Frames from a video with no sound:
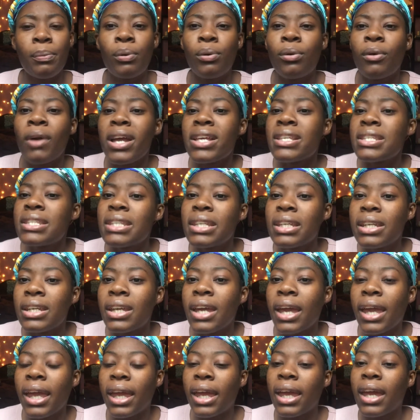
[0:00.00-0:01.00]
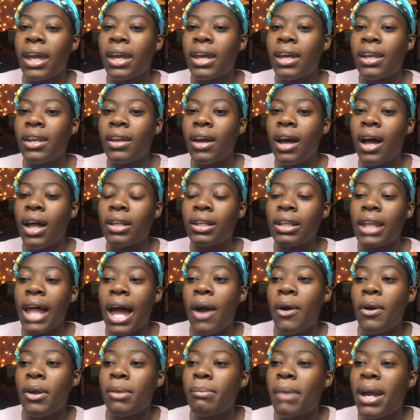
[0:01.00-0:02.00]
present and
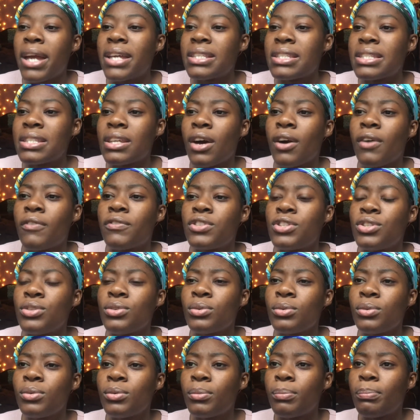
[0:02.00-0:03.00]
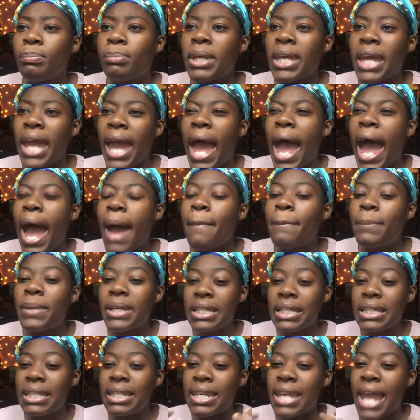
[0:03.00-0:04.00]
allowing myself to be
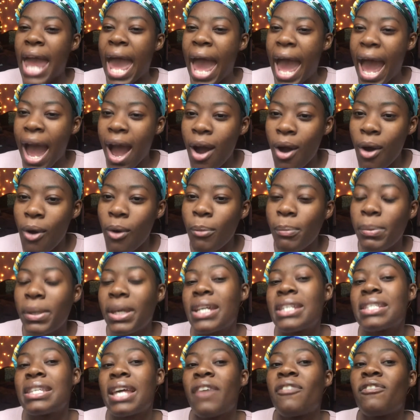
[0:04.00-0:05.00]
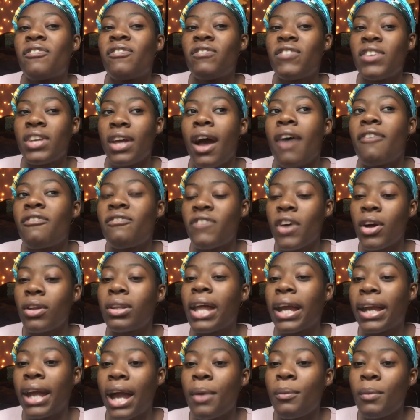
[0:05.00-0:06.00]
happy now because I, fe- I felt
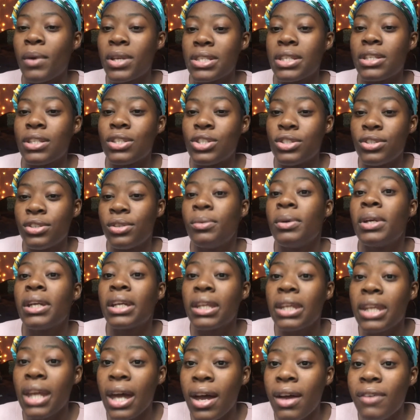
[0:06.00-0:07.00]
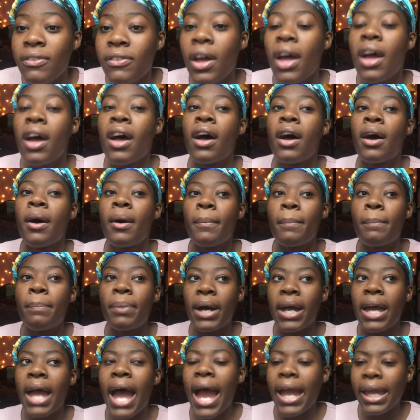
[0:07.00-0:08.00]
like I wasn't doing enough,
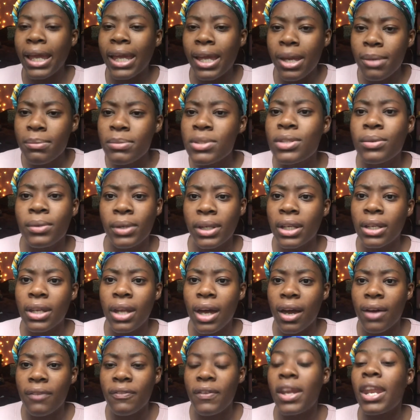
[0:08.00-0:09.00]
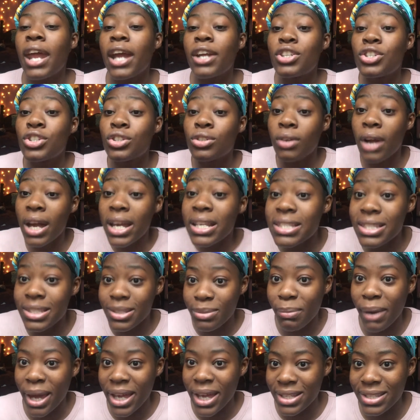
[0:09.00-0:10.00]
but I am doing enough. And I
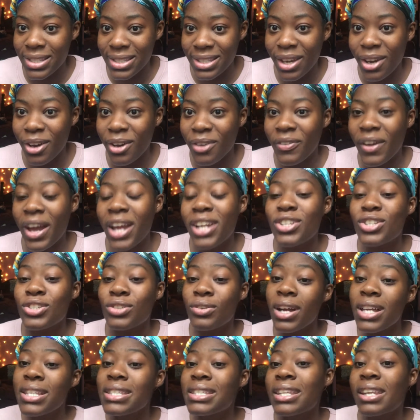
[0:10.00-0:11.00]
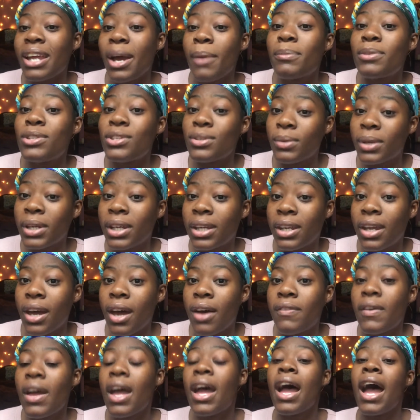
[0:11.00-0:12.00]
trust myself. I trust that I'm doing
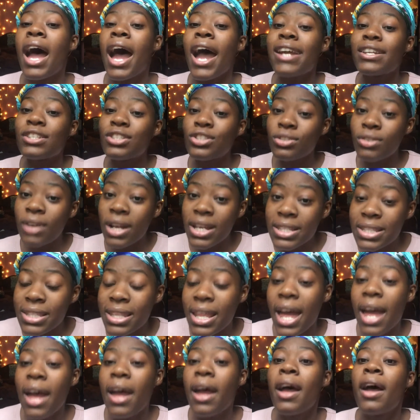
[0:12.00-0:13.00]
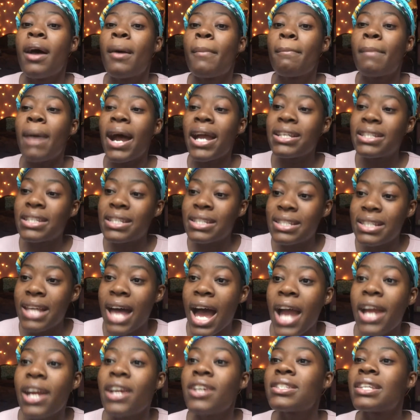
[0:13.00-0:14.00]
enough. I trust that my
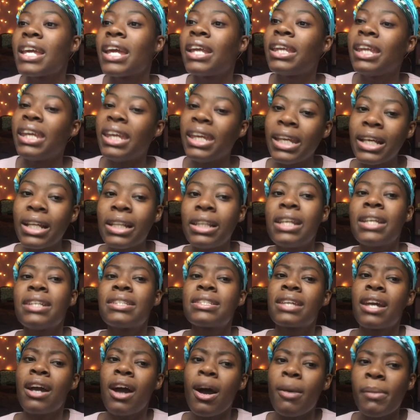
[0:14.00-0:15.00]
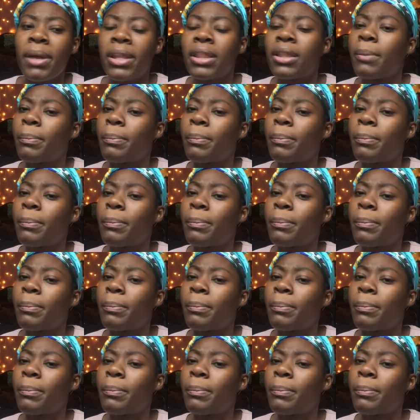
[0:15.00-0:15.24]
desires and inklings come at the